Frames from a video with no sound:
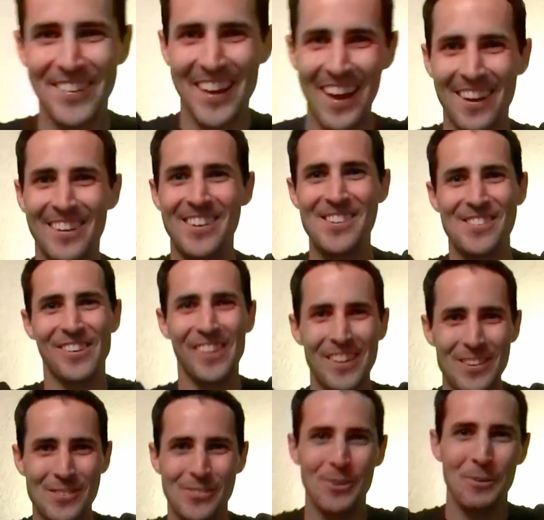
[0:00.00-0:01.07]
3 hours while
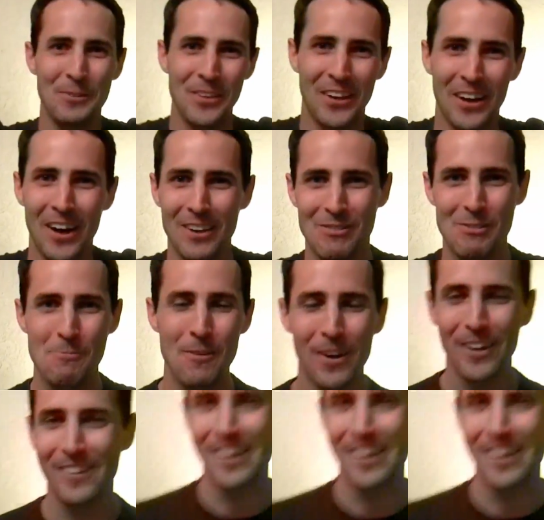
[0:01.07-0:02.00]
they sewed the costume on